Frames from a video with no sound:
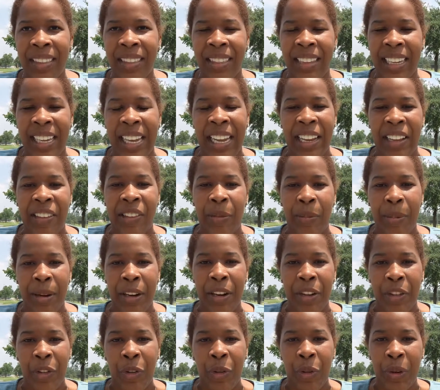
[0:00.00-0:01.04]
the kids
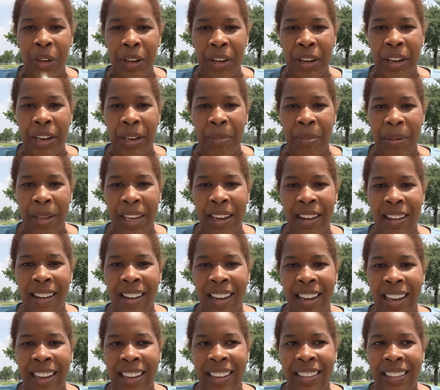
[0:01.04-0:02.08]
better do good
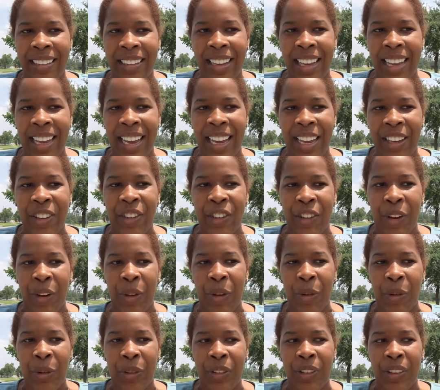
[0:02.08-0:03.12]
because it
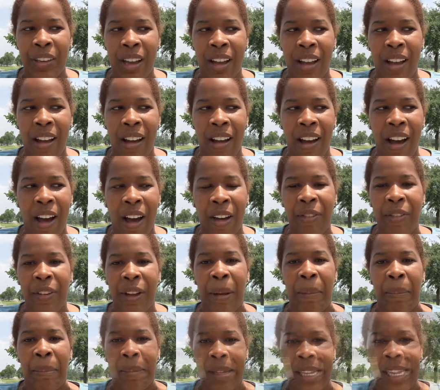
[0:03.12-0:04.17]
shows off
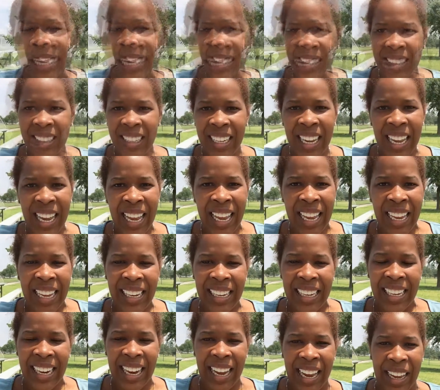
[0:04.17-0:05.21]
on me.
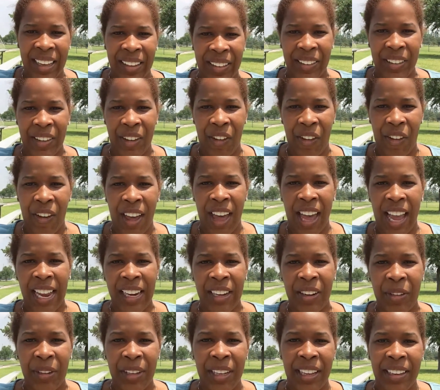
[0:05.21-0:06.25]
Yeah, so I
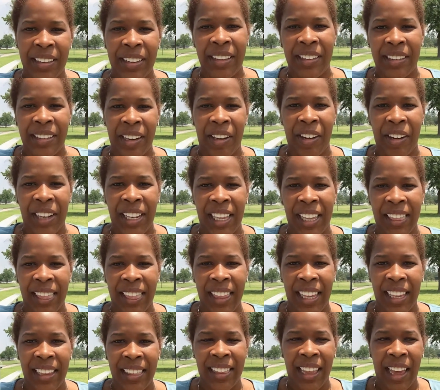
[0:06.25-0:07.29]
don't necessarily
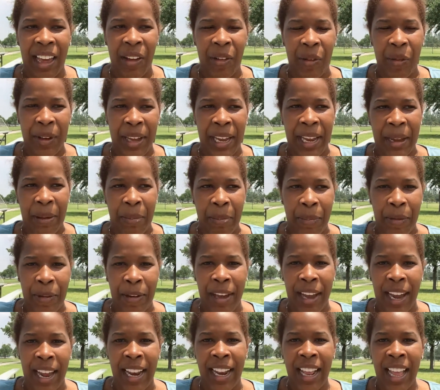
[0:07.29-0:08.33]
think that way,
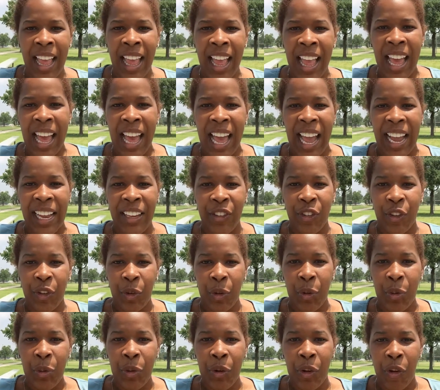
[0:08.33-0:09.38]
but I
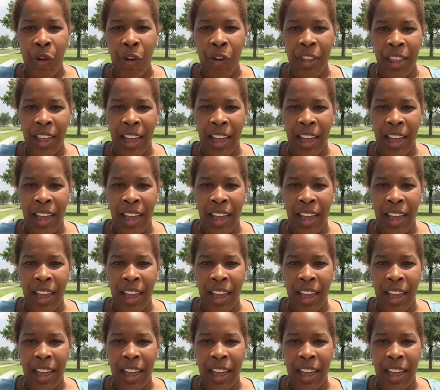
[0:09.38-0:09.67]
do know